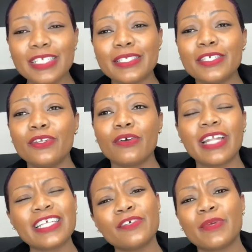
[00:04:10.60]
you know,
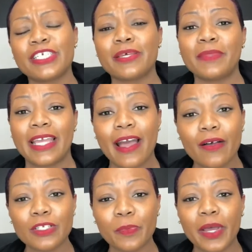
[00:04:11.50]
not so much something
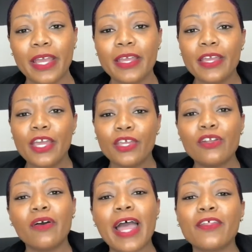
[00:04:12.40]
else, but, you
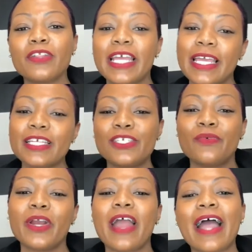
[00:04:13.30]
know, other things to
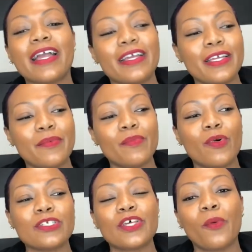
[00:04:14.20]
where I could
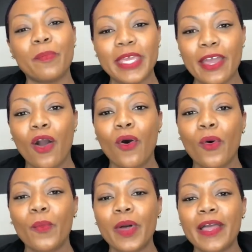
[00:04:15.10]
more so be
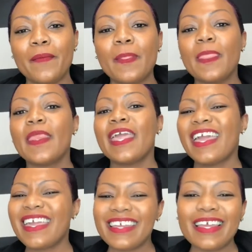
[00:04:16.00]
home. But
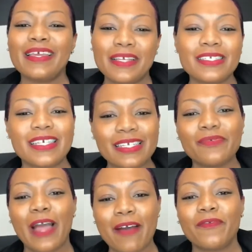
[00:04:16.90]
it's
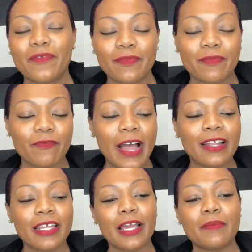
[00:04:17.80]
just, I've
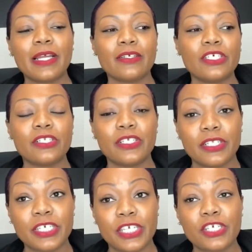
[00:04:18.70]
finally come down to the
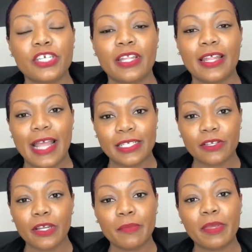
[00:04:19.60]
decision that that's
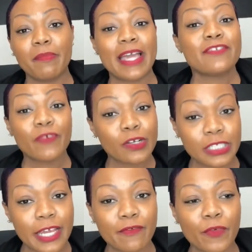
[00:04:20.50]
going to be best
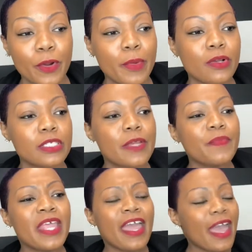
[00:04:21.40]
first and foremost.
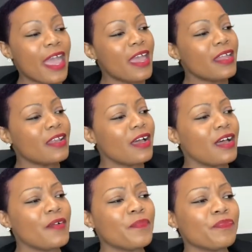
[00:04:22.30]

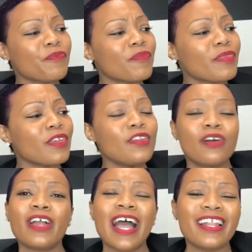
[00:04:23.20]
And you
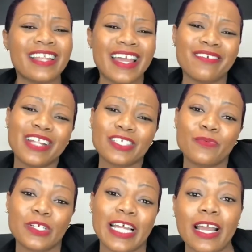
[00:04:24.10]
know, kind of like not so
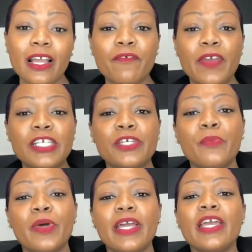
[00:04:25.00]
much like a confession,
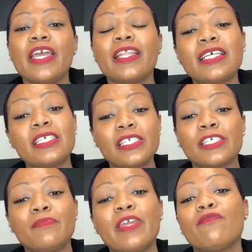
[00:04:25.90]
but this is
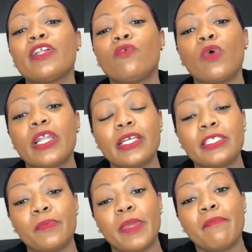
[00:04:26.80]
just me really wanting
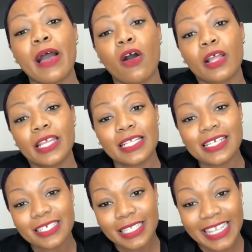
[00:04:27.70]
to be my
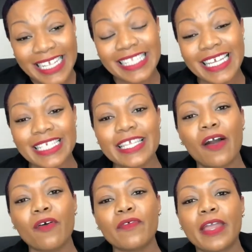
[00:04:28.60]
authentic
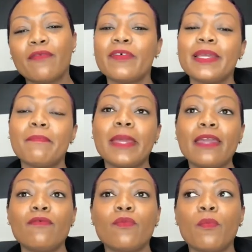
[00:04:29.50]
self, and
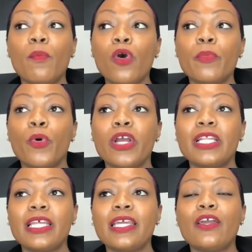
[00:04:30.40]
me more
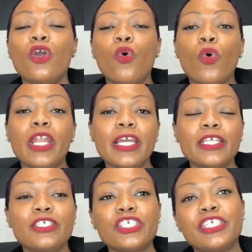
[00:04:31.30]
importantly
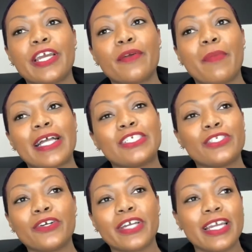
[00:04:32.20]
wanting to share my
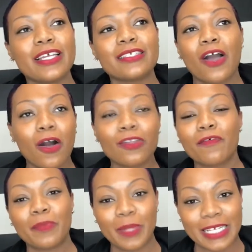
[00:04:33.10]
story. Is all
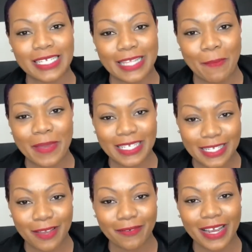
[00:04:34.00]
over the places I may
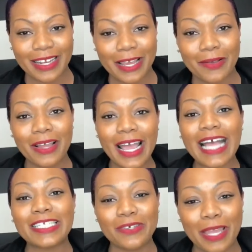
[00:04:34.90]
sound right now.
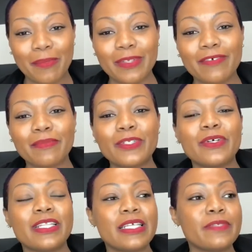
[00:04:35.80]
I still can't believe I'm
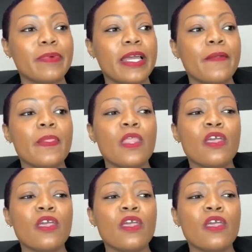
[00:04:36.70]
doing this, but